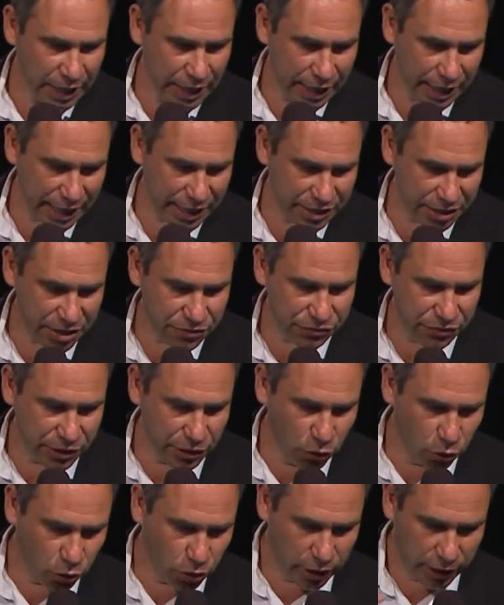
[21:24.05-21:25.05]
And if you
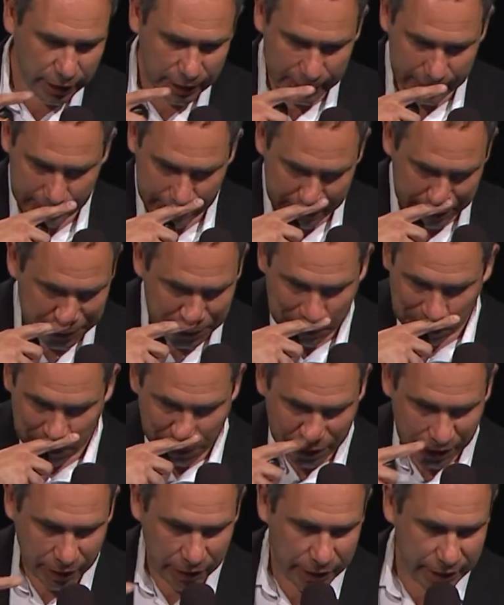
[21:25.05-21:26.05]
look
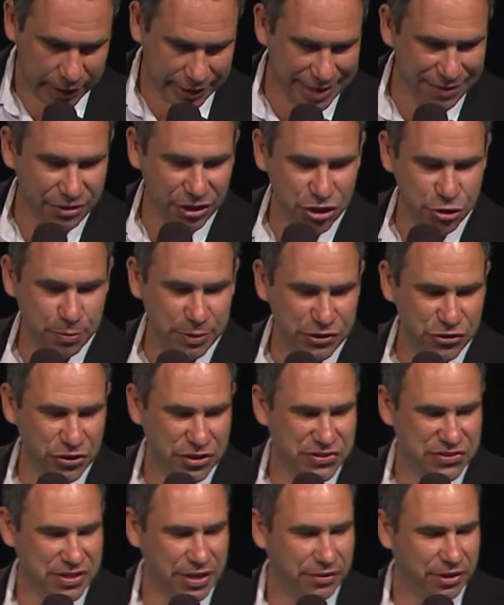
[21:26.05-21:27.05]
at average
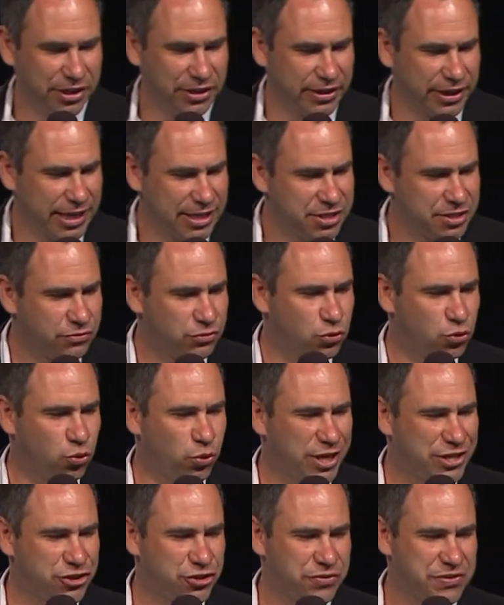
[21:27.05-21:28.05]
bitrate saving relative to
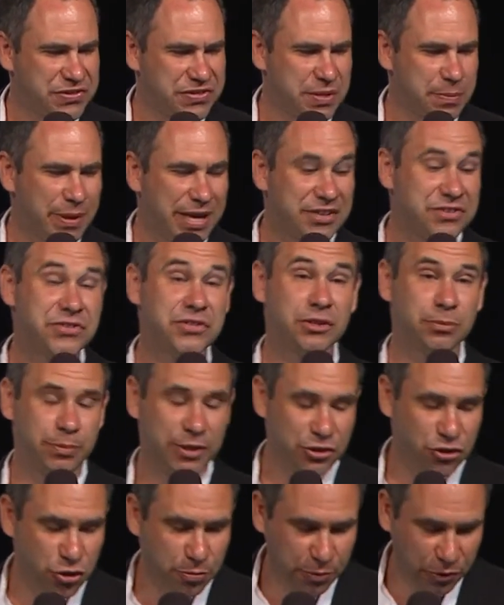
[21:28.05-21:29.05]
HEVC main still
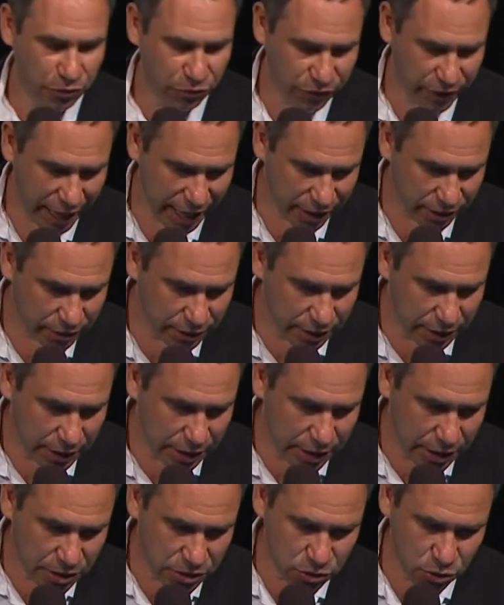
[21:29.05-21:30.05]
picture profile,
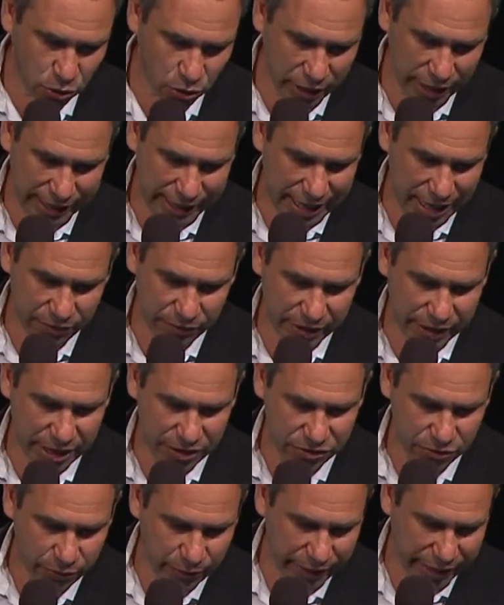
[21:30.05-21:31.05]
so again, we
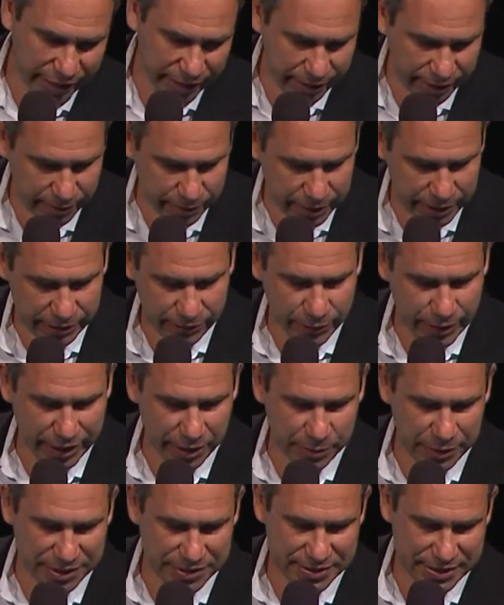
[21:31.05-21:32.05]
get very
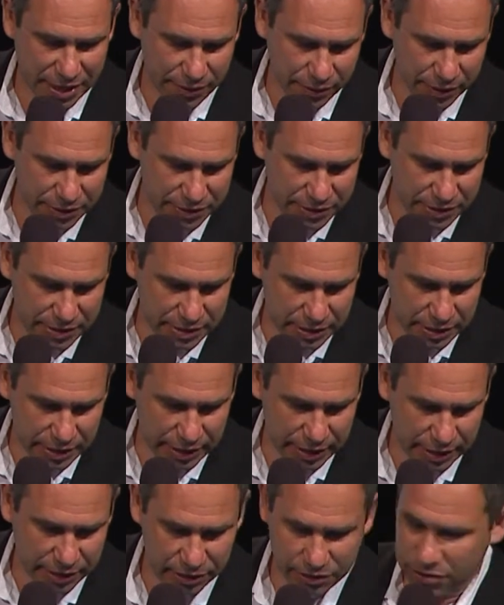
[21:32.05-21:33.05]
big savings.
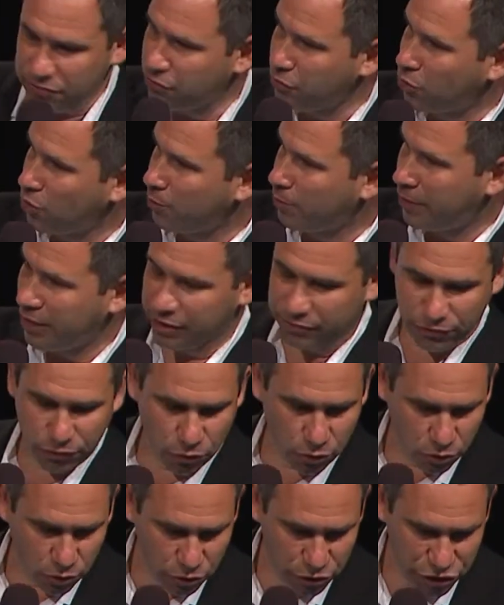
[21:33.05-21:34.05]
And if you compare
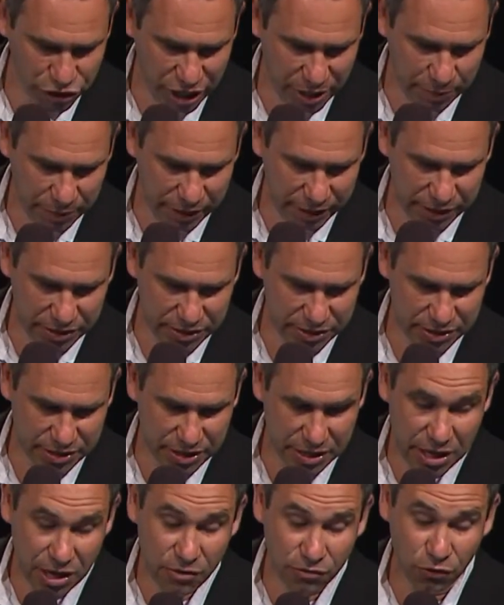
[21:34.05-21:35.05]
for JPEG, it's
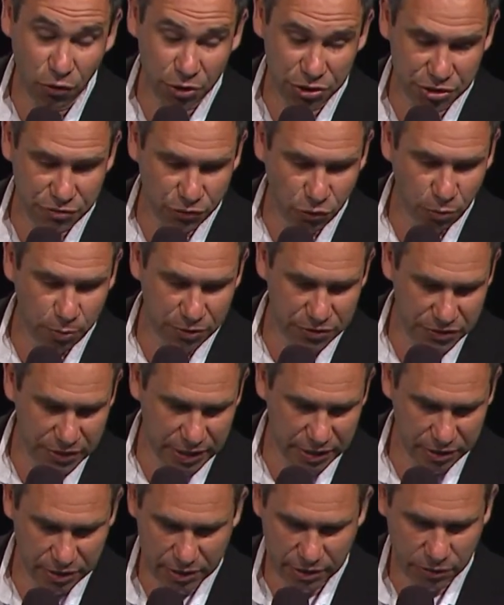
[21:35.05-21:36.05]

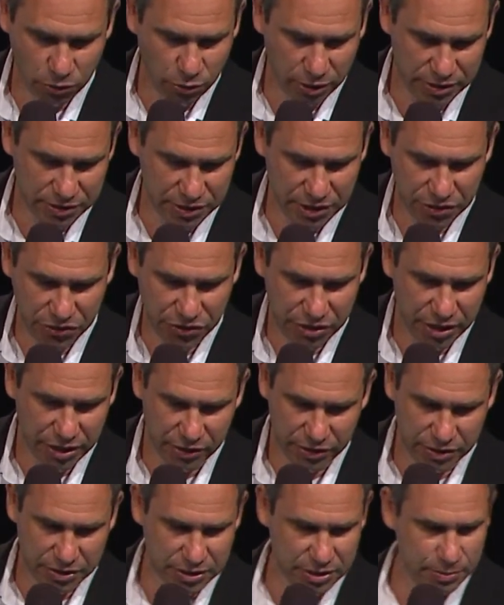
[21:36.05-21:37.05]
44%. You can see it here.
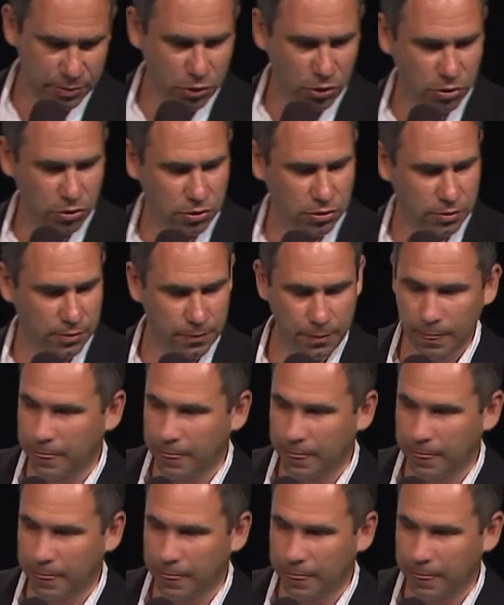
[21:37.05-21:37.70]
It's more,